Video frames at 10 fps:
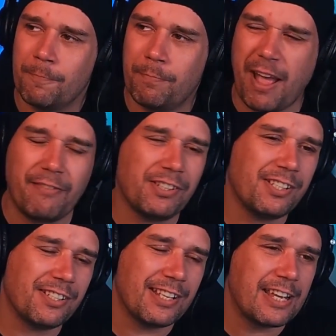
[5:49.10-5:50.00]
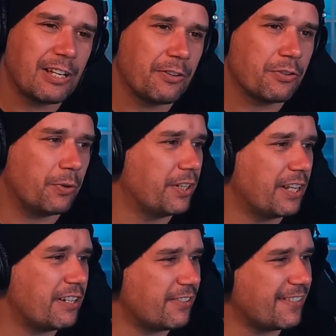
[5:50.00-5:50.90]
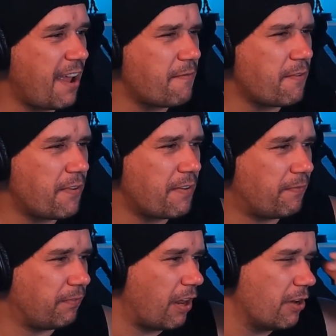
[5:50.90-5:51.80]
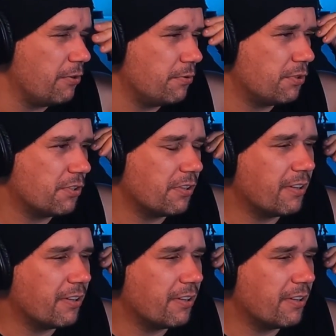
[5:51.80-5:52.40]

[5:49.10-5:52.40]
But ever since Nico joined, it's just everything flows.